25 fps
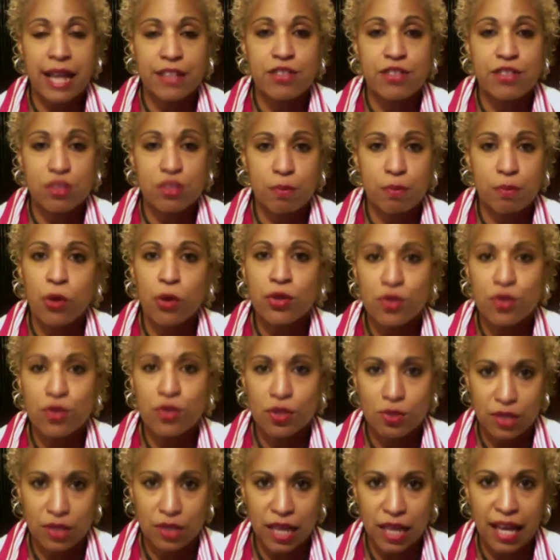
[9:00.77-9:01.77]
supposed to
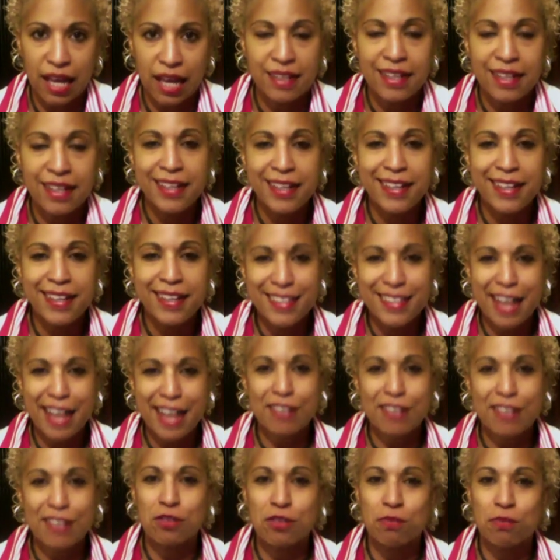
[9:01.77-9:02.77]
do that. That
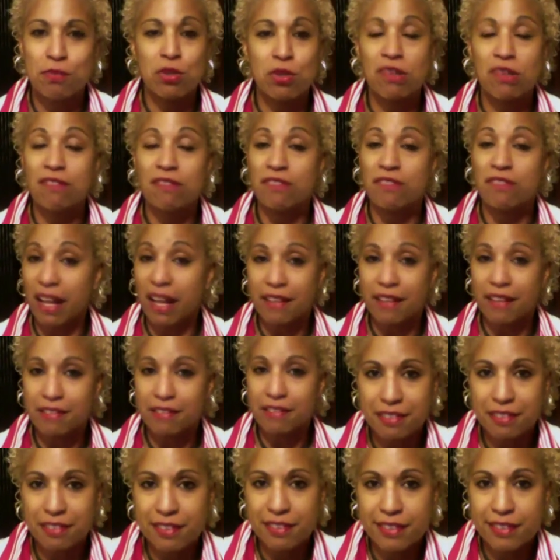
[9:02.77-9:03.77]
is the beauty of life.
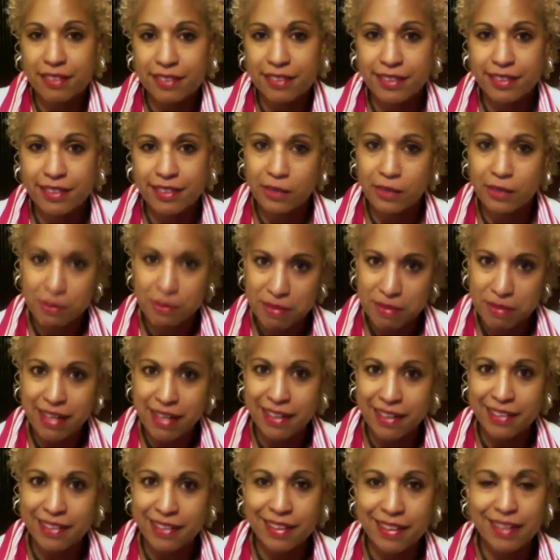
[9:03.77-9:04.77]
You know what I'm
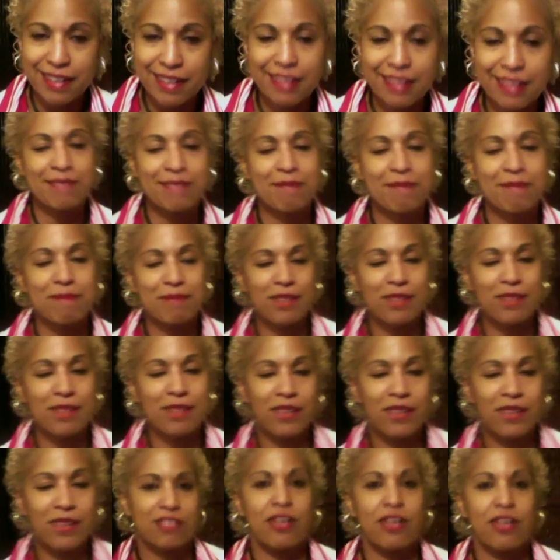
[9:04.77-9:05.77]
saying? Okay,
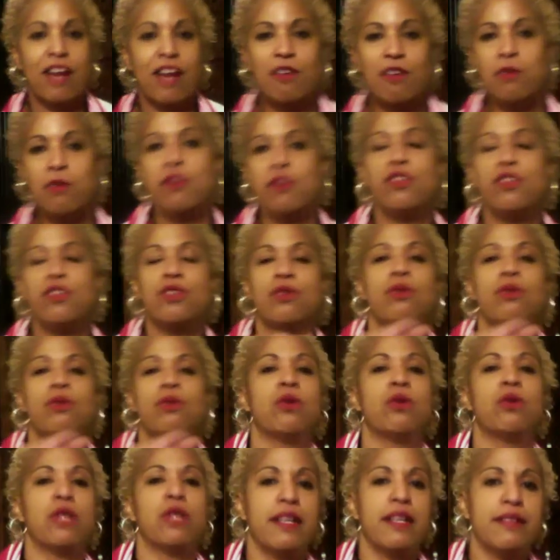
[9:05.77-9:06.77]
so everywhere that you're
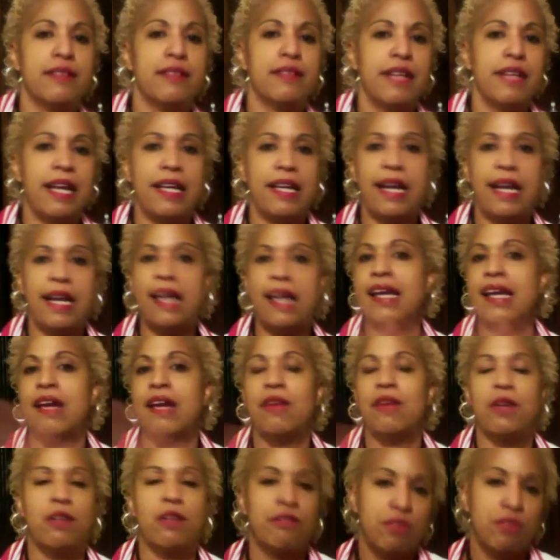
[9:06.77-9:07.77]
hoarding, in any
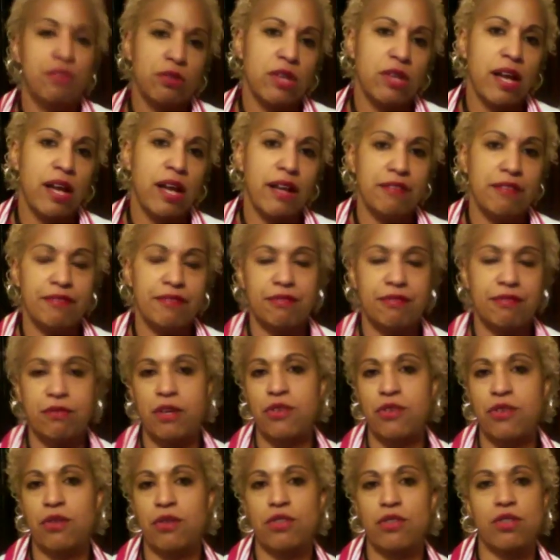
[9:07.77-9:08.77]
area of your life,
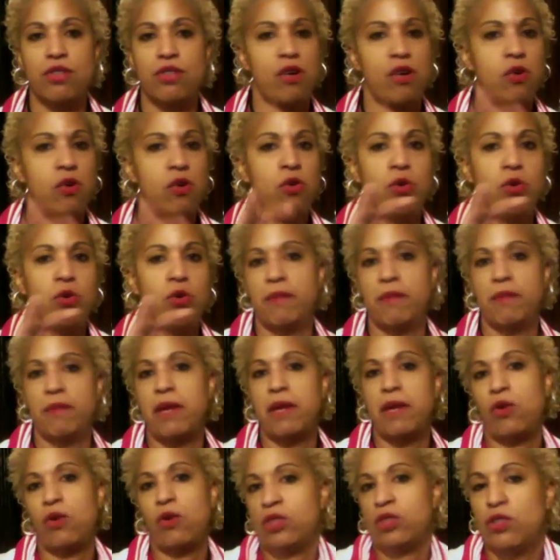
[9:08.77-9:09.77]
whether it's hoarding by
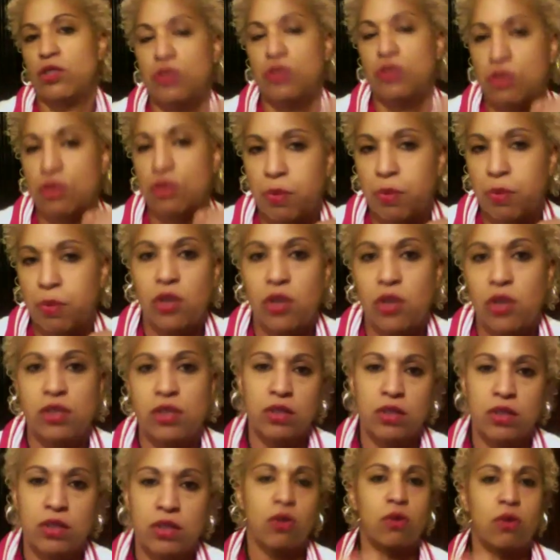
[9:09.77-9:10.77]
holding onto your partner,
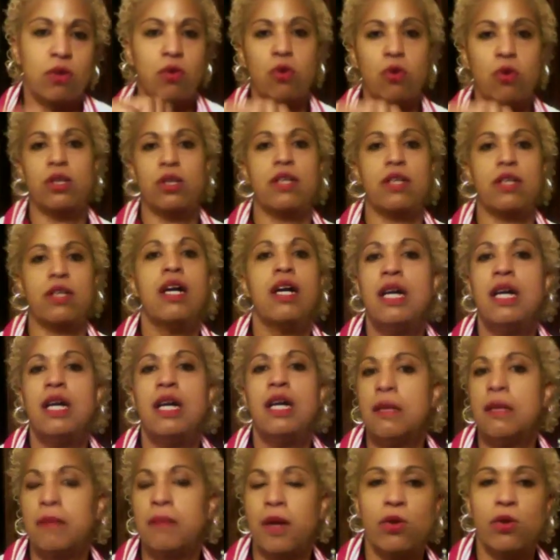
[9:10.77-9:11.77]
or hoarding
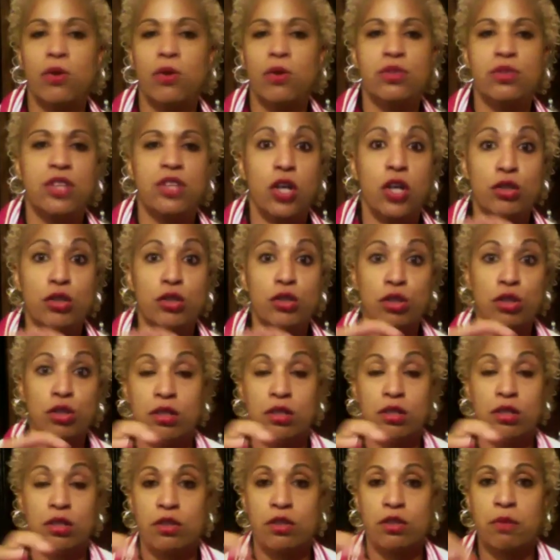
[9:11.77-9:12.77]
by holding onto
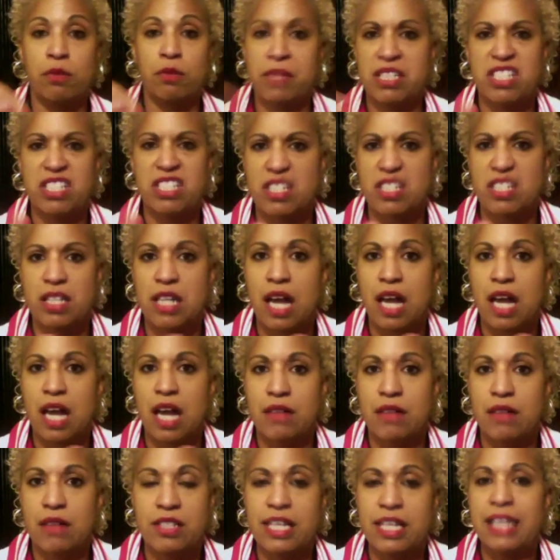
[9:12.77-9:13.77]
your business and not
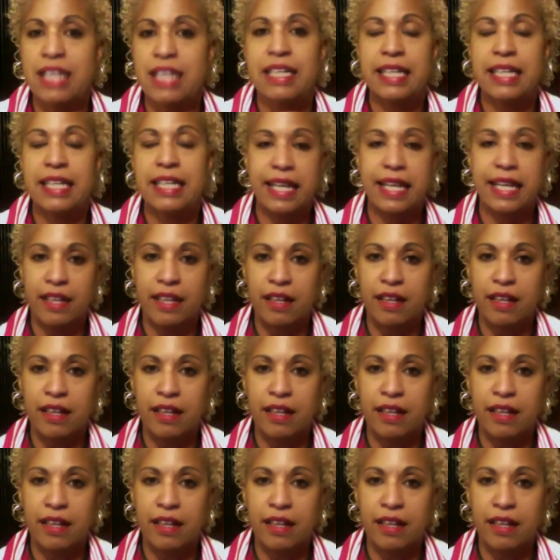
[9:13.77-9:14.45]
delegating